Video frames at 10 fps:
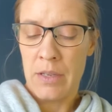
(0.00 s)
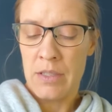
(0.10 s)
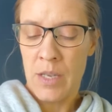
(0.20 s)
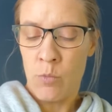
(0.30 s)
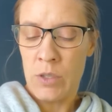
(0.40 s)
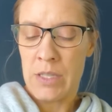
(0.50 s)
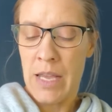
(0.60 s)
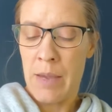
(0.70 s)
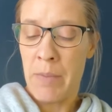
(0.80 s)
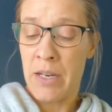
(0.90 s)
Some would
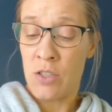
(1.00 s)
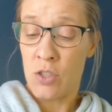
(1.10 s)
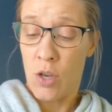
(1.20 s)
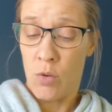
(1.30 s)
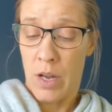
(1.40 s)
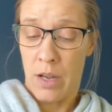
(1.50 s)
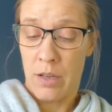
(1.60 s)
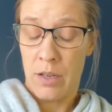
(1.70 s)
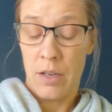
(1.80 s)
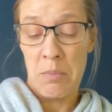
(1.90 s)
say Minnesota,
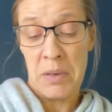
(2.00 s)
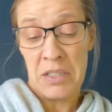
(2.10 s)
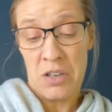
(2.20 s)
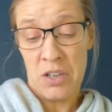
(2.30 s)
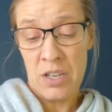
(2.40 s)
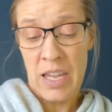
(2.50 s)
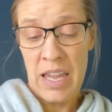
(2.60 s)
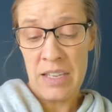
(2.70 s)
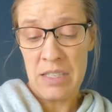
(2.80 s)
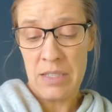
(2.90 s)
but in her
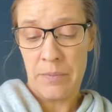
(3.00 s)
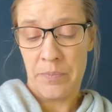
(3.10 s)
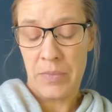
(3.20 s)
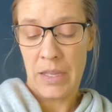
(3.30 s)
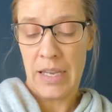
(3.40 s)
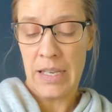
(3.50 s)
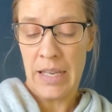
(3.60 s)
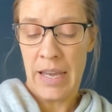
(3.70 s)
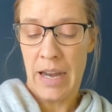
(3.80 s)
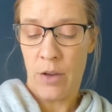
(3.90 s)
case, he
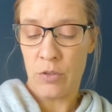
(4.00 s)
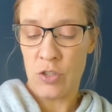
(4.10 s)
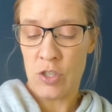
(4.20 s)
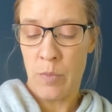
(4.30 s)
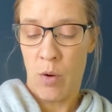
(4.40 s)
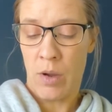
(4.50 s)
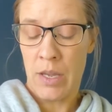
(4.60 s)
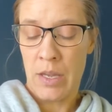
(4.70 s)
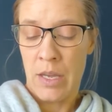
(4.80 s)
let out the smoke.